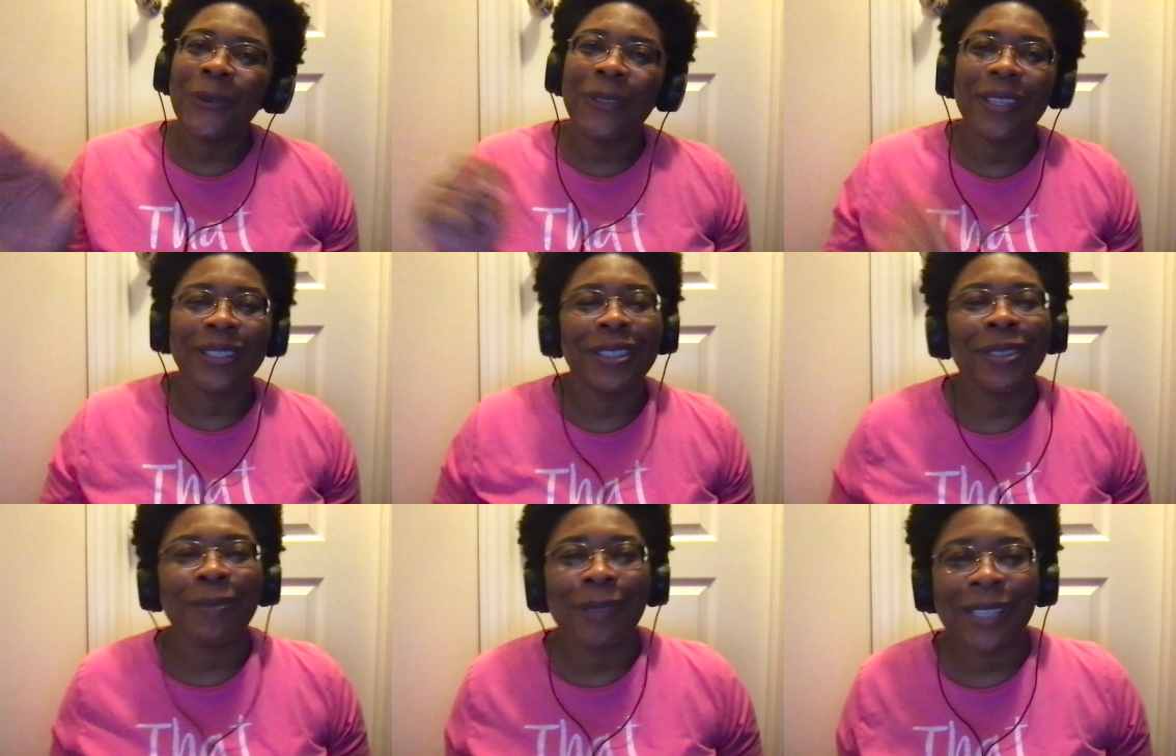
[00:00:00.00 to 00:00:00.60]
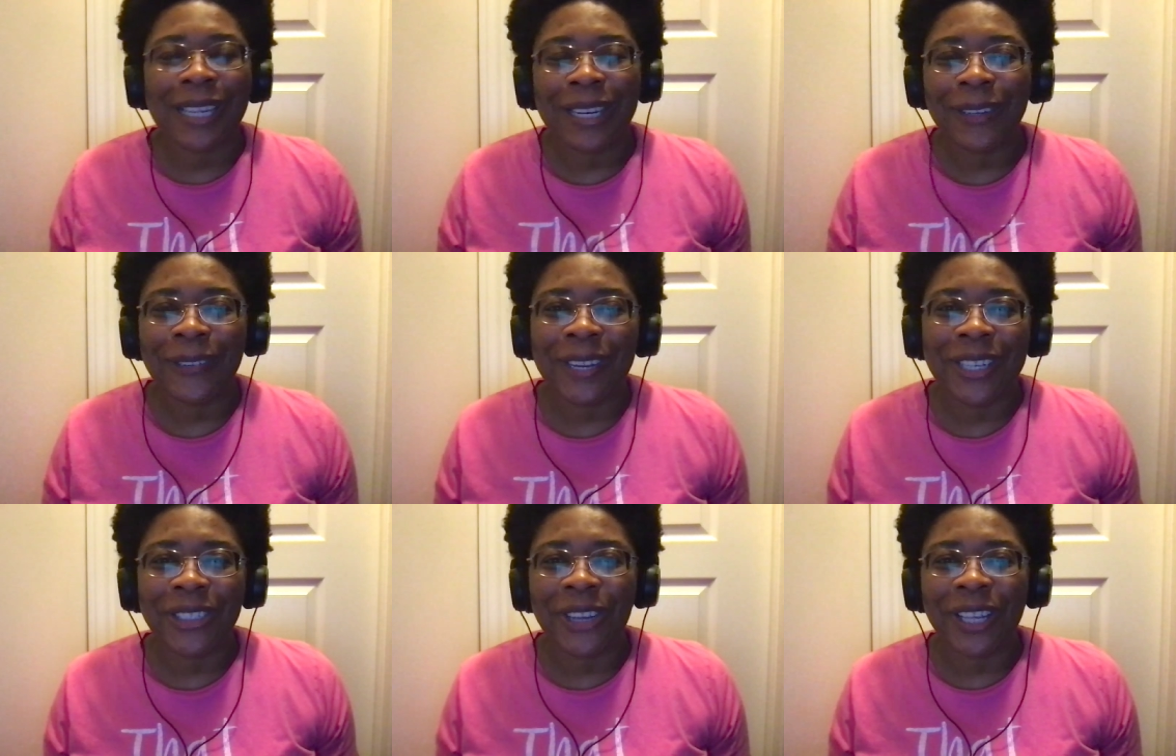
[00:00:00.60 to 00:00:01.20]
this is
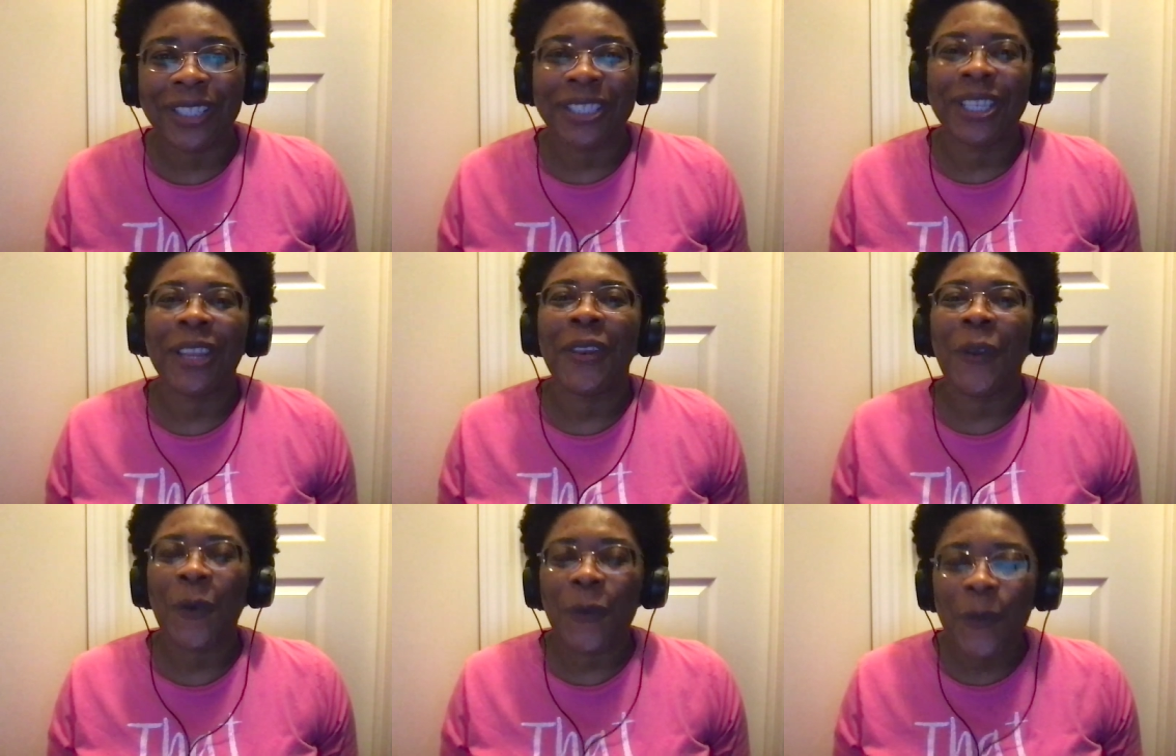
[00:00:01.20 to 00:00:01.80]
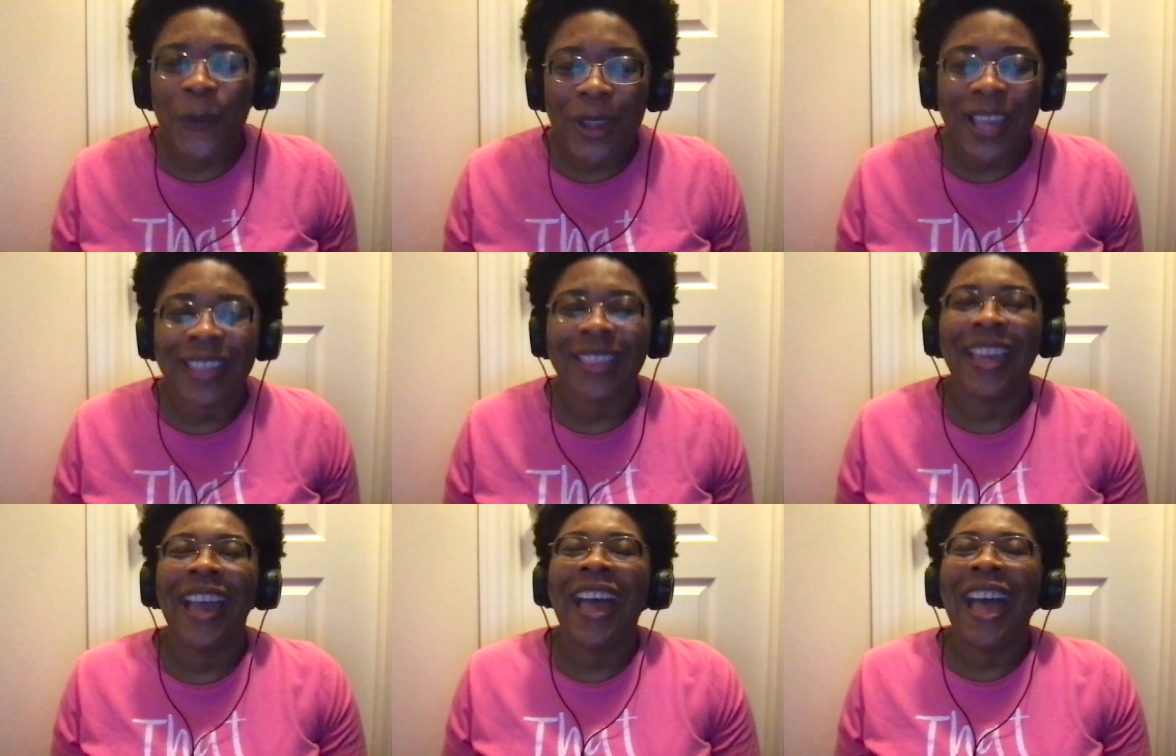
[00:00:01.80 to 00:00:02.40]
Mahlena-Rae Johnson with
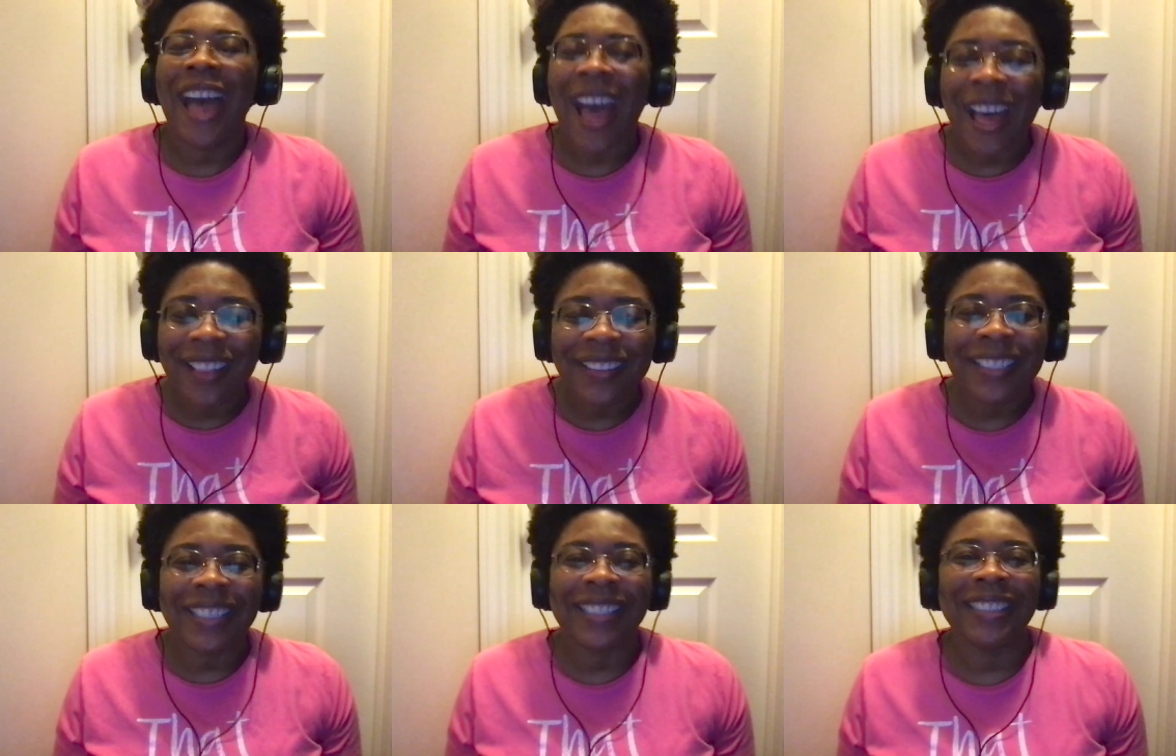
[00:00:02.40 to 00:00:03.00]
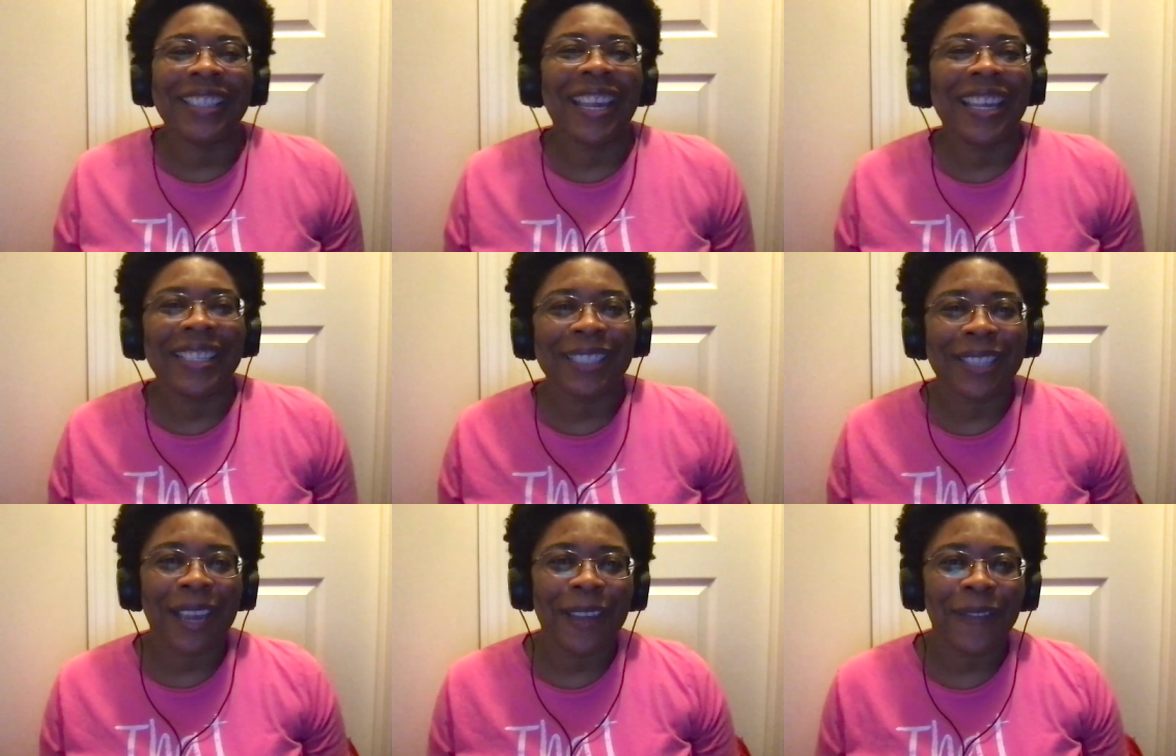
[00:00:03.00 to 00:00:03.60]
Ellies, a
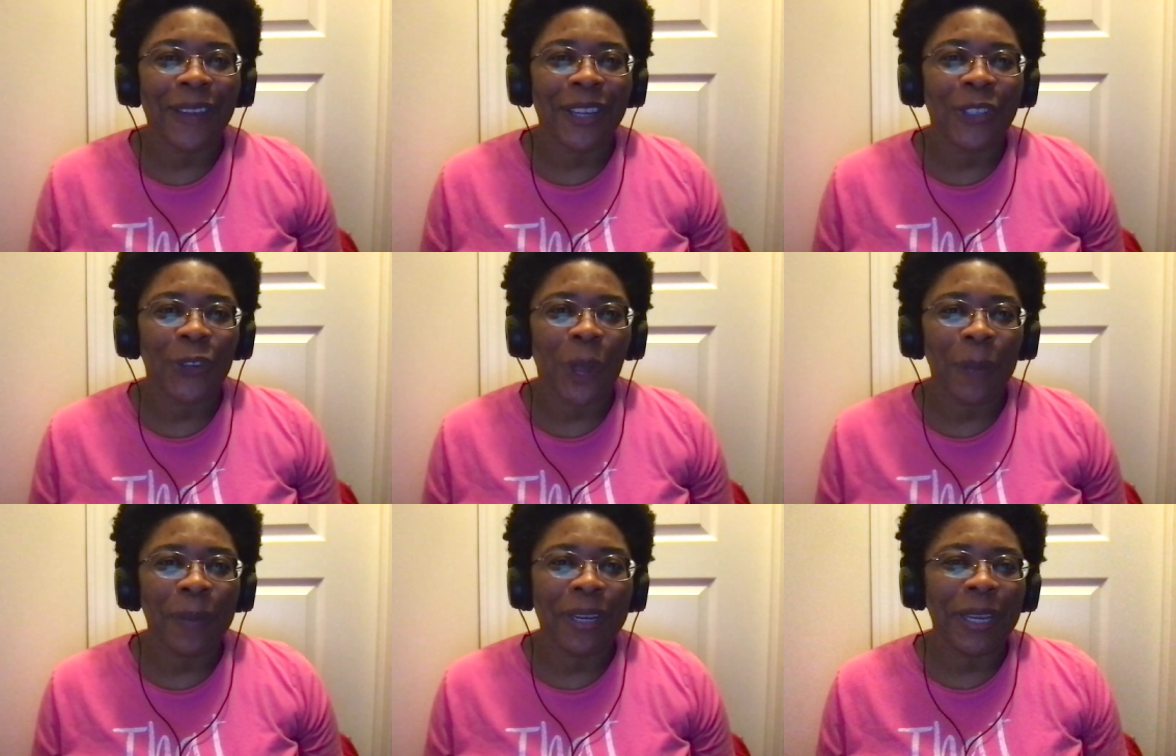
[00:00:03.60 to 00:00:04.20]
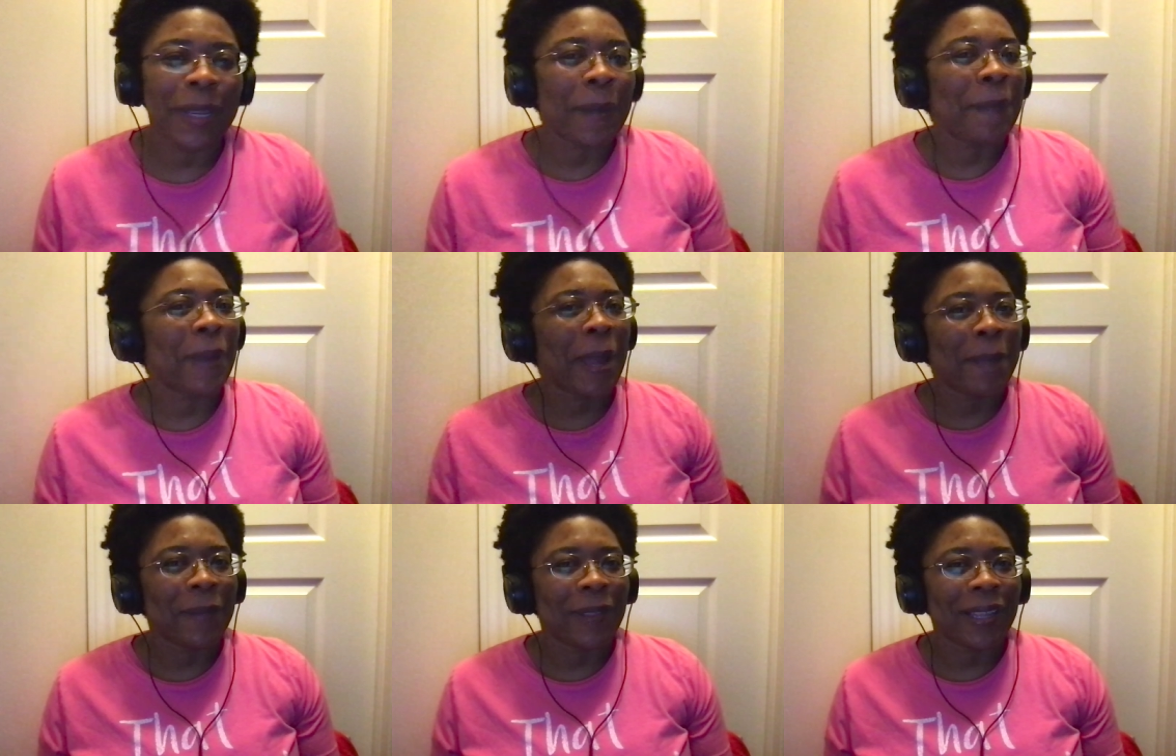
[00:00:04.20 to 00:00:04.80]
sci-fi dramedy
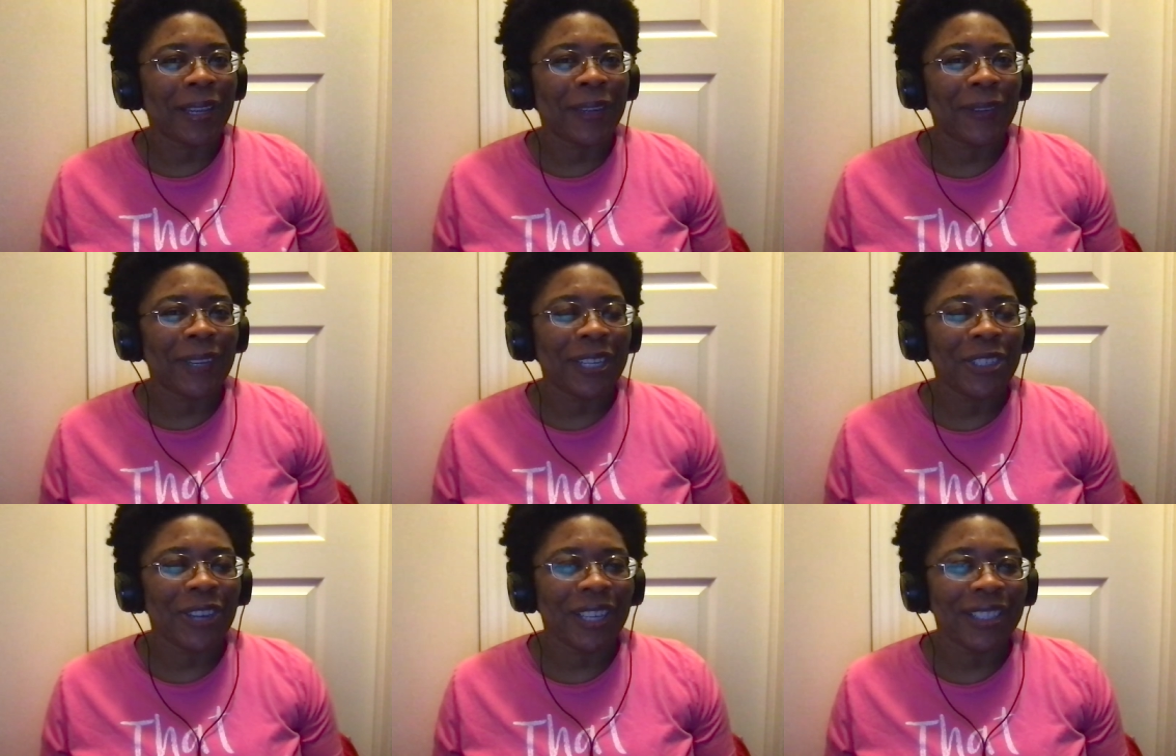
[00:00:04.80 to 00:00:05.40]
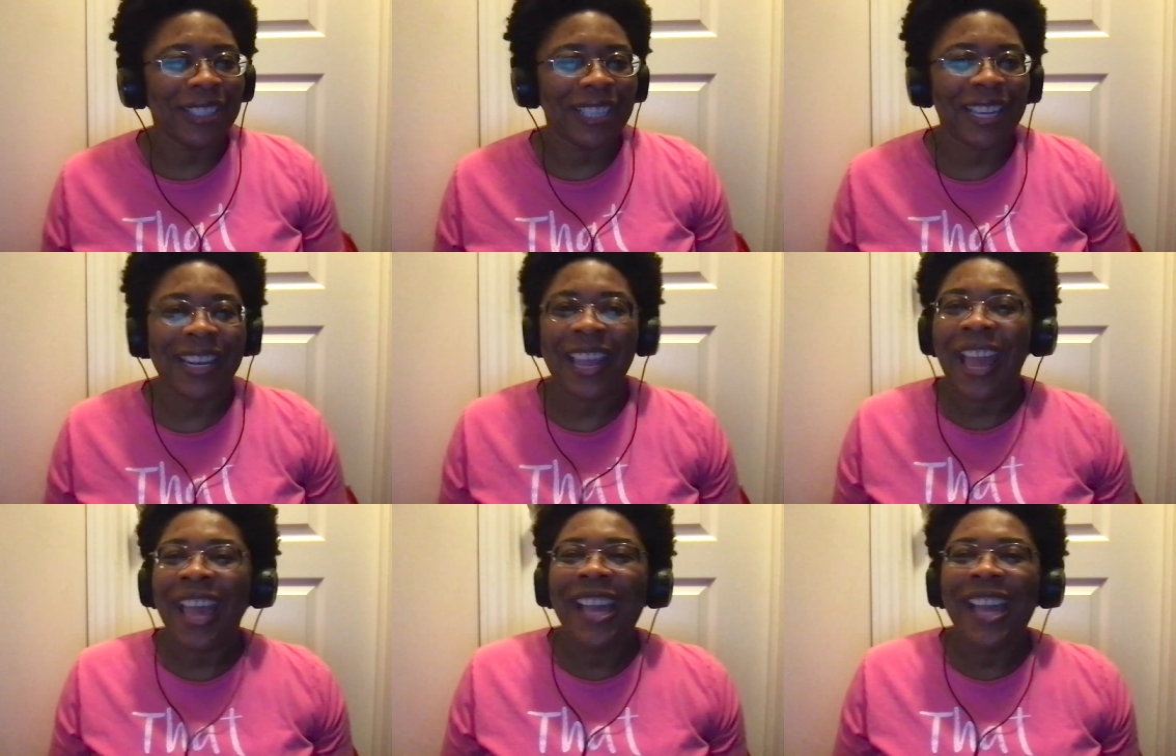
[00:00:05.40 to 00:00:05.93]
by Mahlena-Rae Johnson.